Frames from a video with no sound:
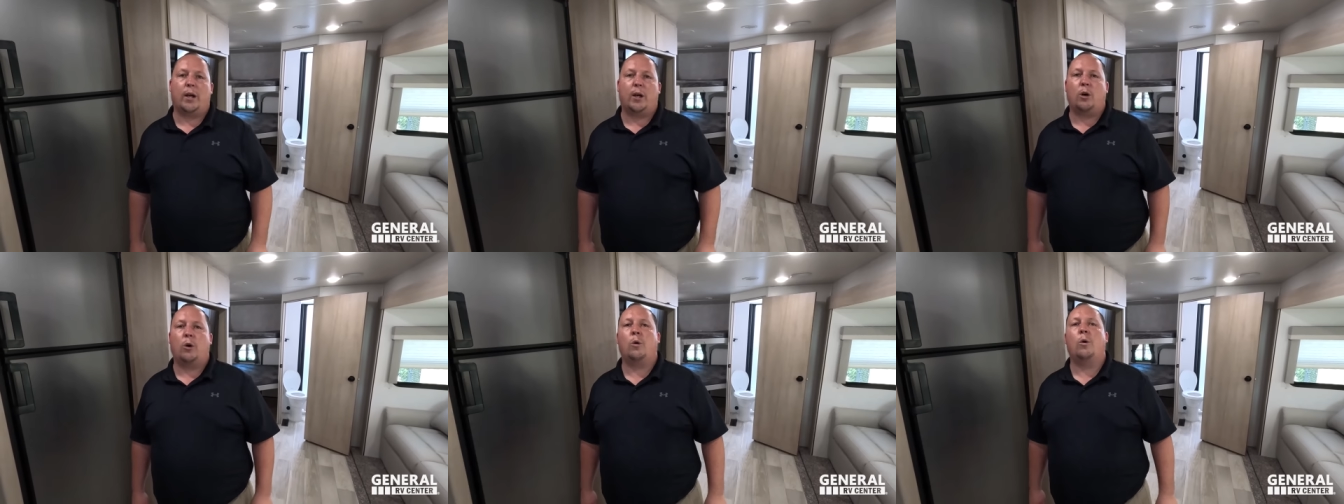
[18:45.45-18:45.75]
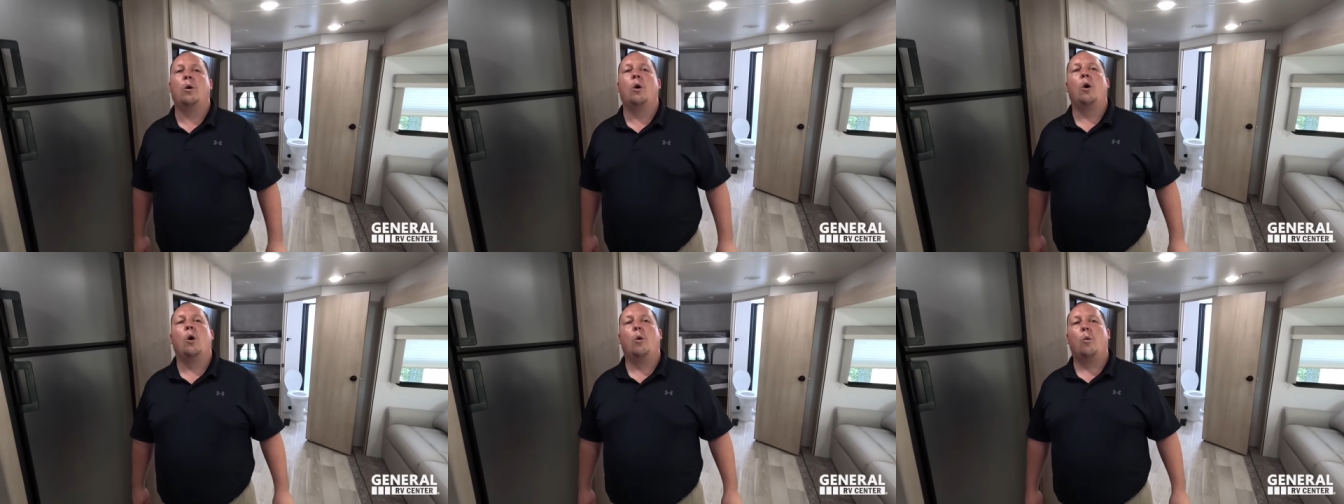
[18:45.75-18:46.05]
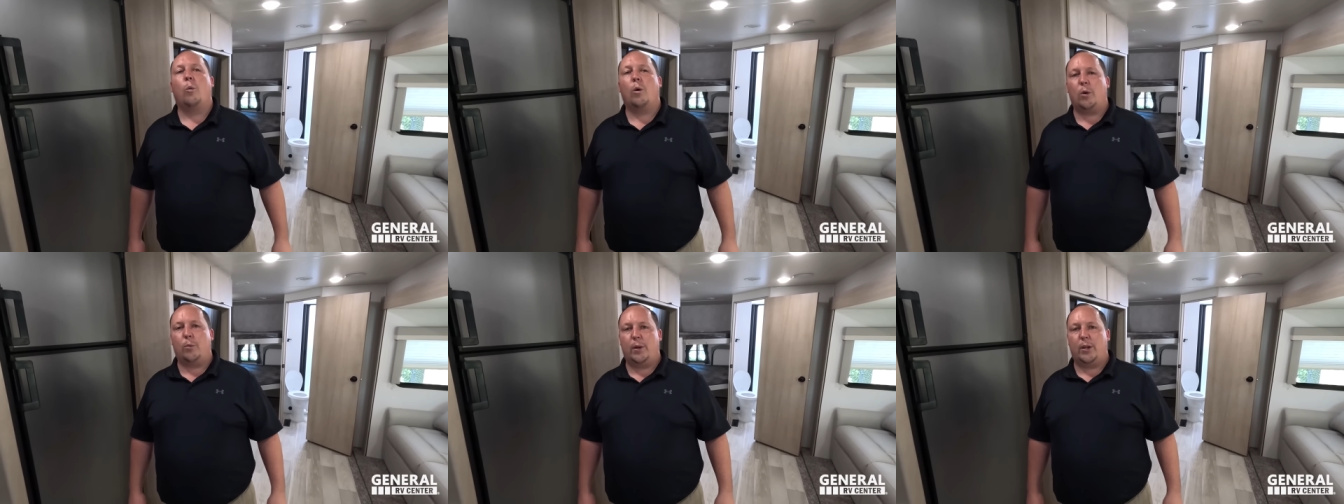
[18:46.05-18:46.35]
Will,
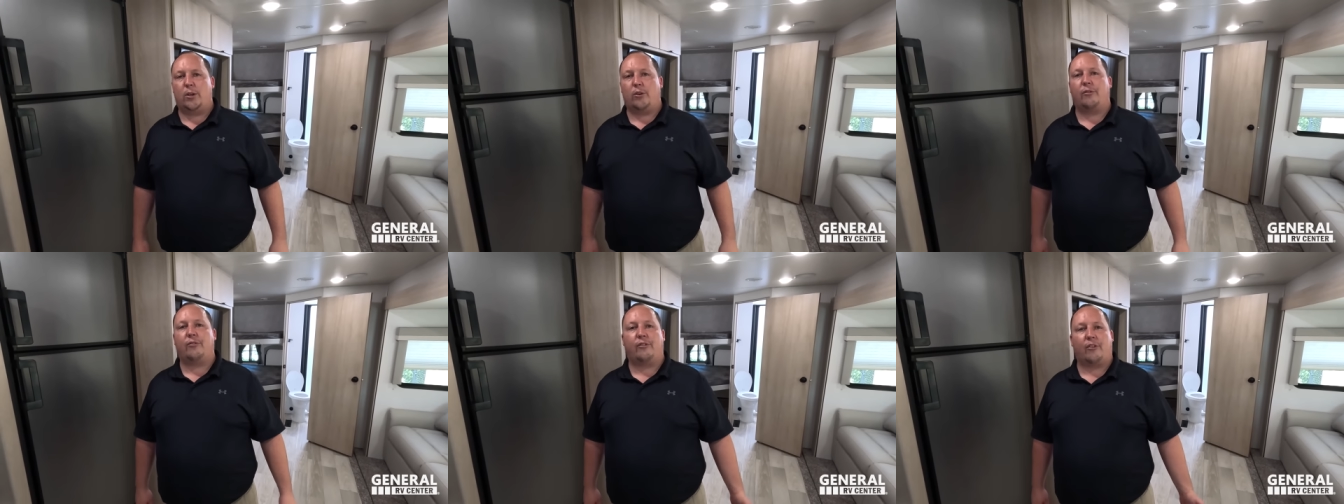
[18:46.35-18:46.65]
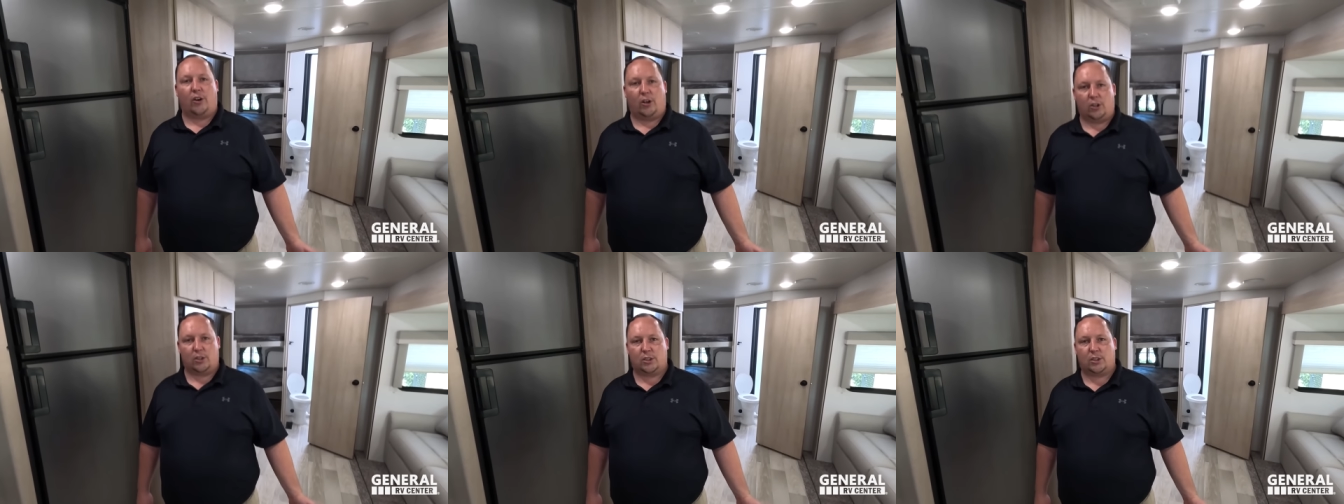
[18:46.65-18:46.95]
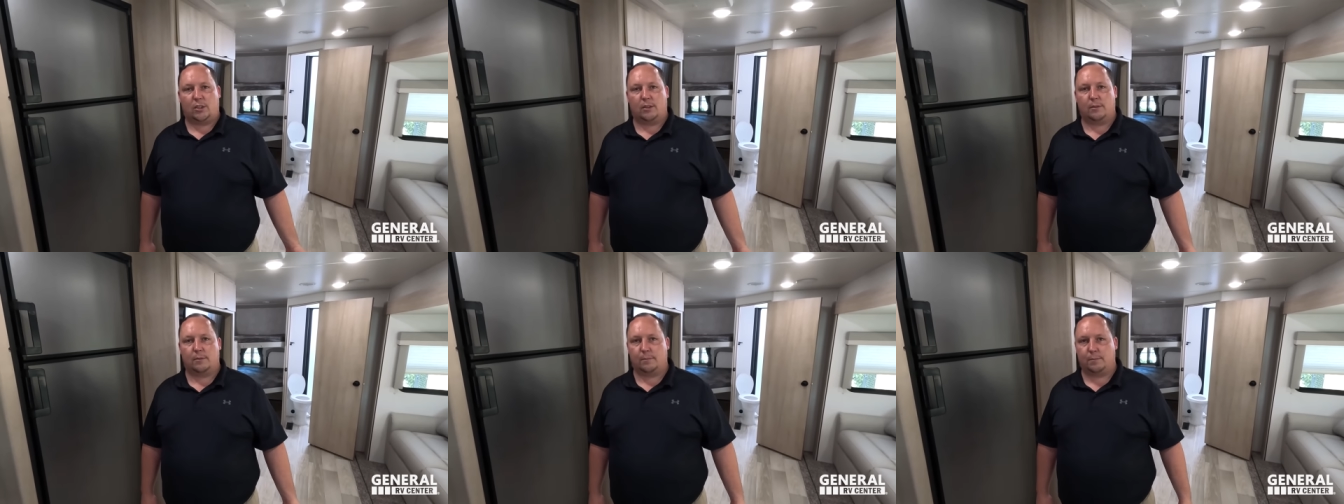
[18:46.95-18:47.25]
what do we do
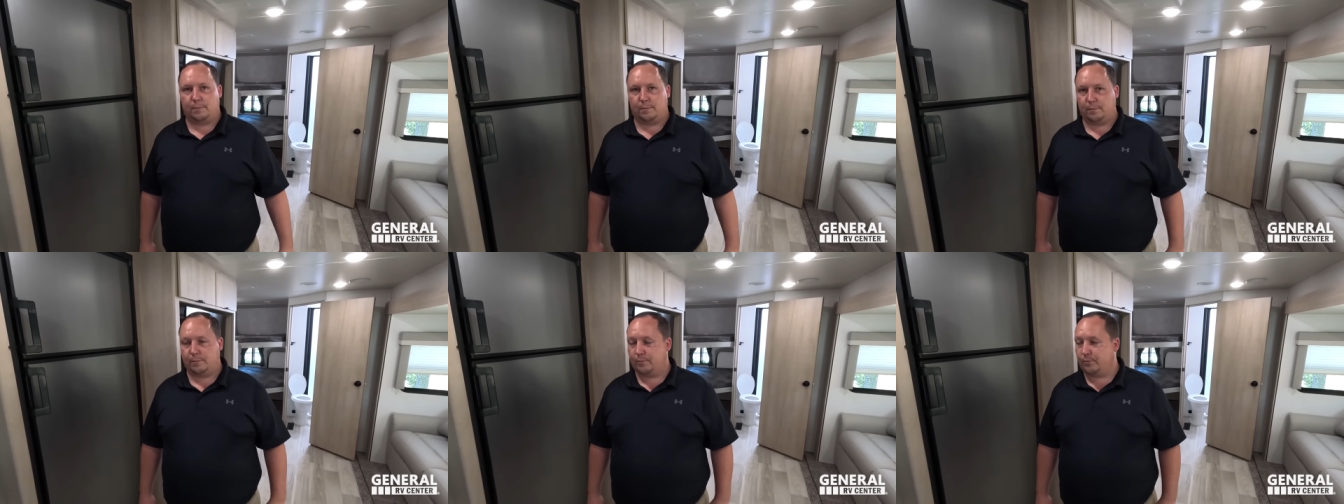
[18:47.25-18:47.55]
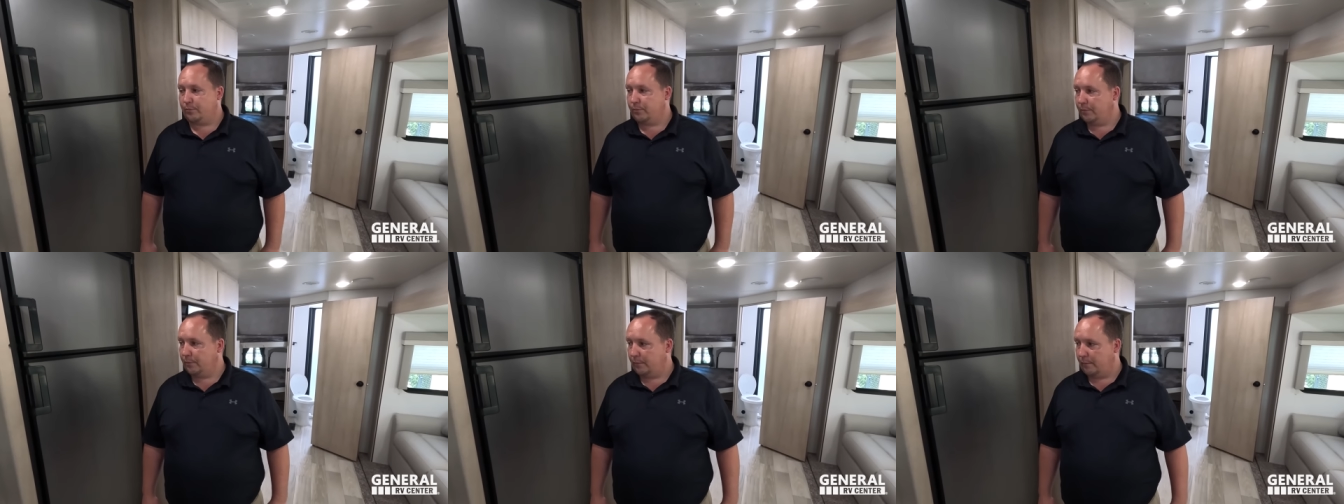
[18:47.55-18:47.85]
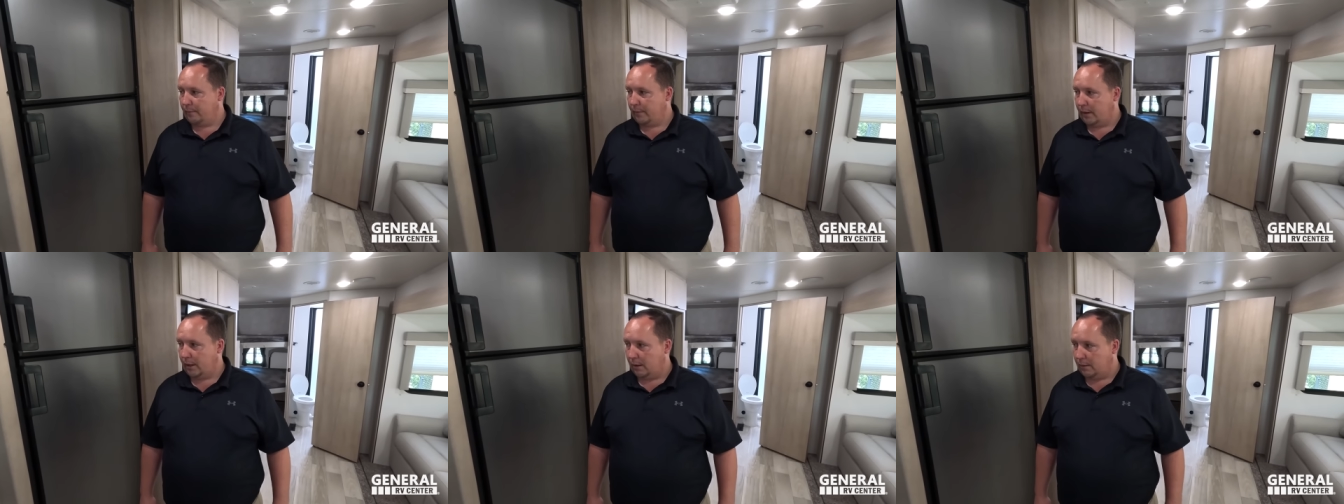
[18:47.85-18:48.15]
first? Let's do three
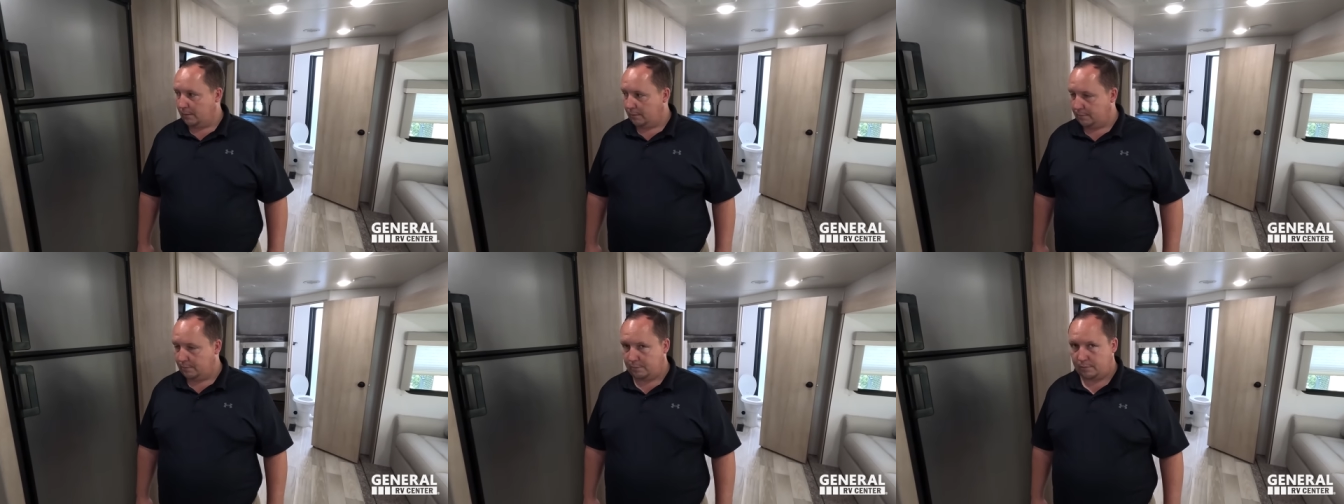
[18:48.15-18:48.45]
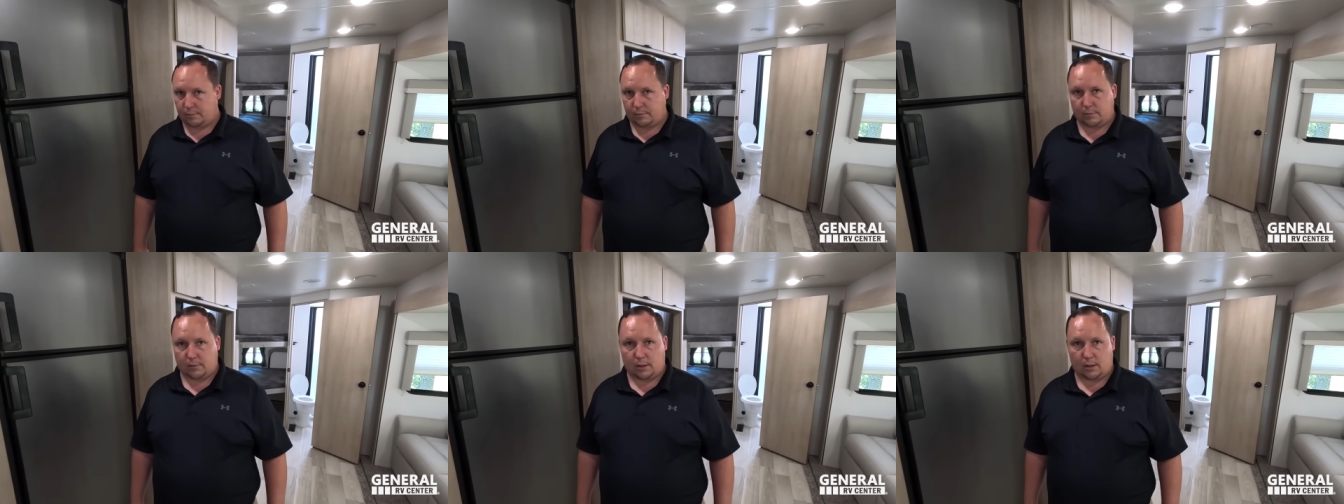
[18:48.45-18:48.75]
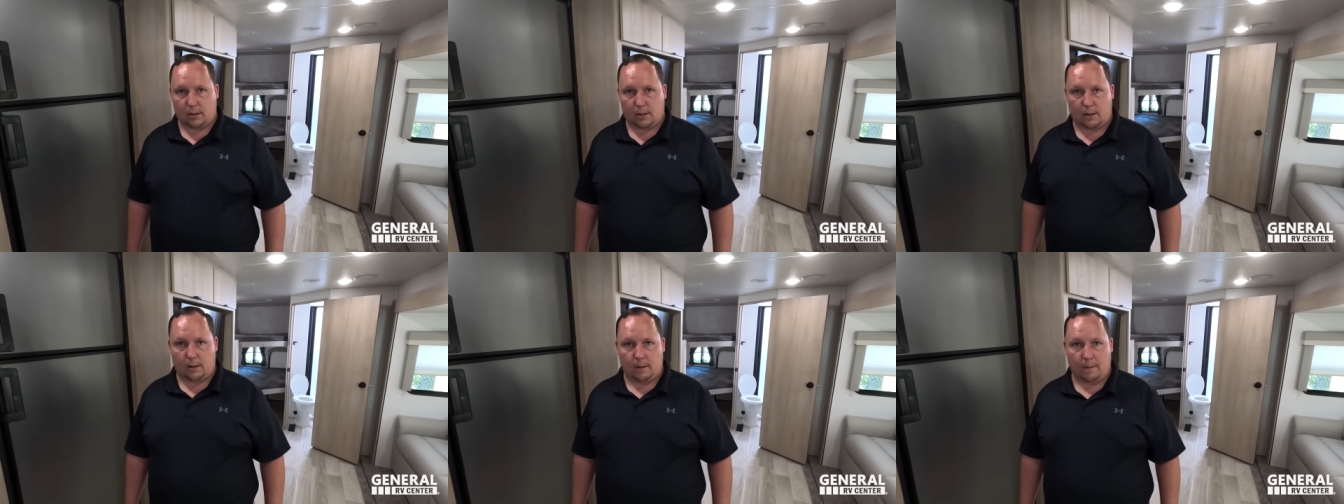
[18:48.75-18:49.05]
things we
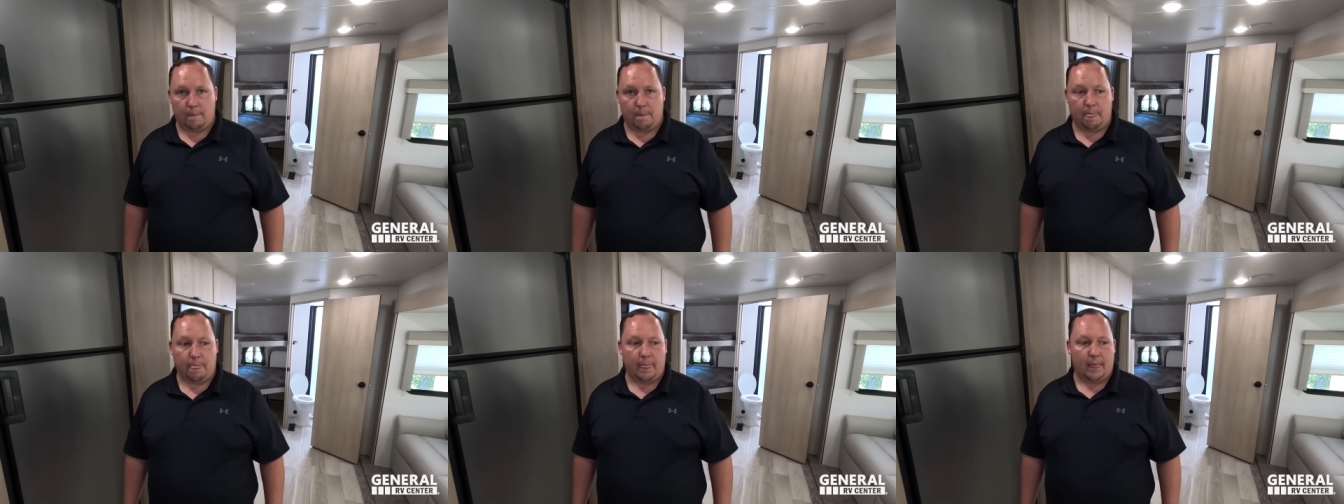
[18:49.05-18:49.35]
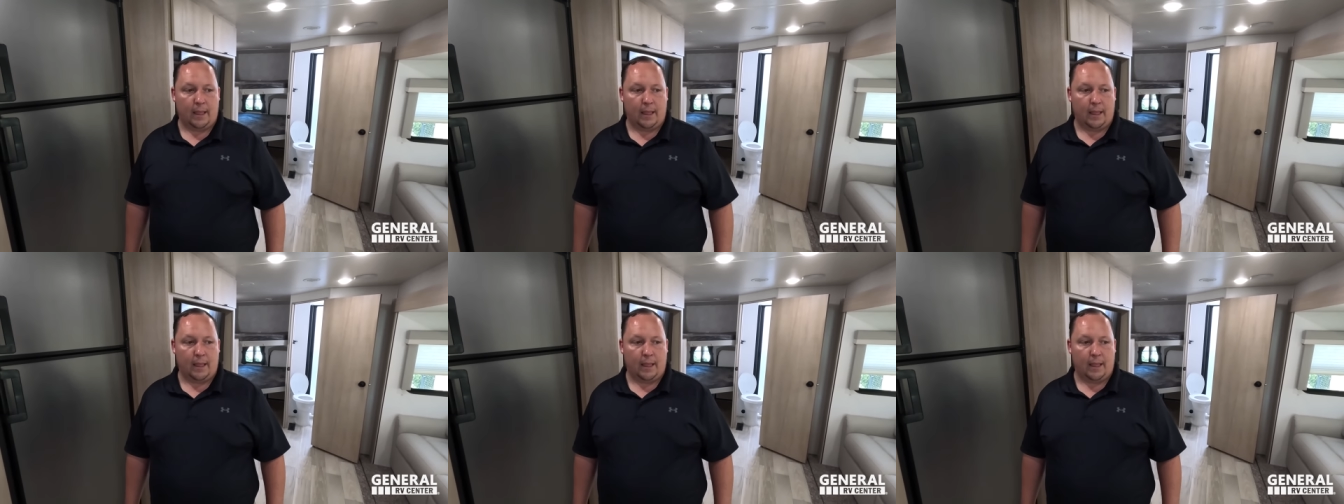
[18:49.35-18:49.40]
dislike.